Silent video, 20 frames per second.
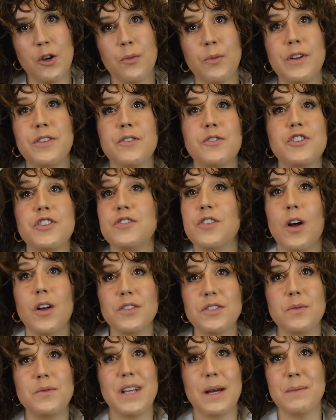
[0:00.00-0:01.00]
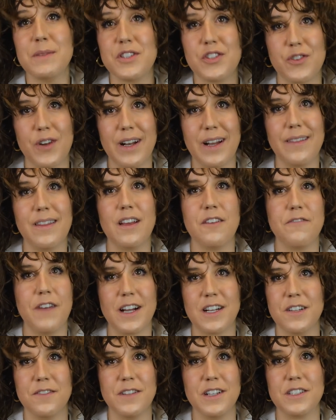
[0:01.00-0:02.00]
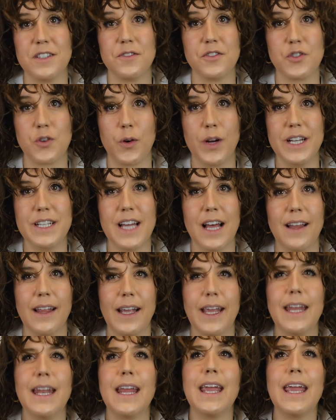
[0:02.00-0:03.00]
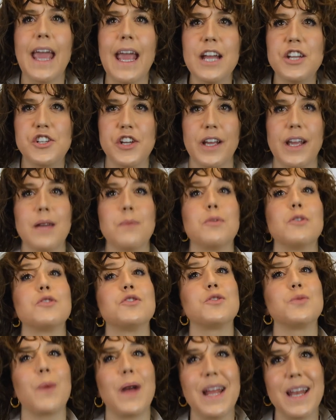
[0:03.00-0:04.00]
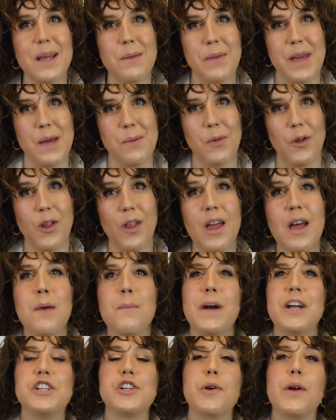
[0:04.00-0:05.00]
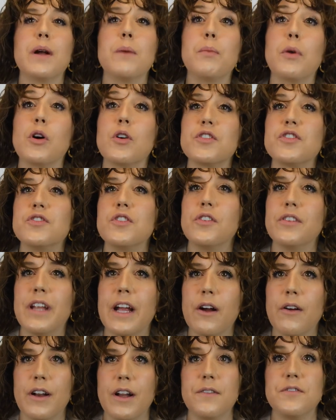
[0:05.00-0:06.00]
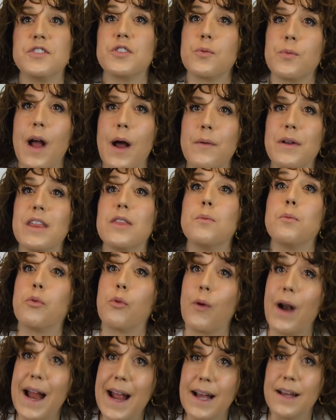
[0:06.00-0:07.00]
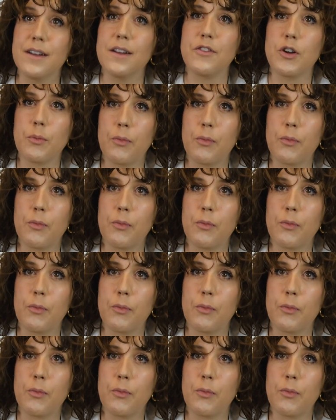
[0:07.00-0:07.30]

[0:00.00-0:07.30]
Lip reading: Research has also demonstrated the effectiveness of storytelling in engaging and persuading people by sharing a personal narrative surrounding the brand of your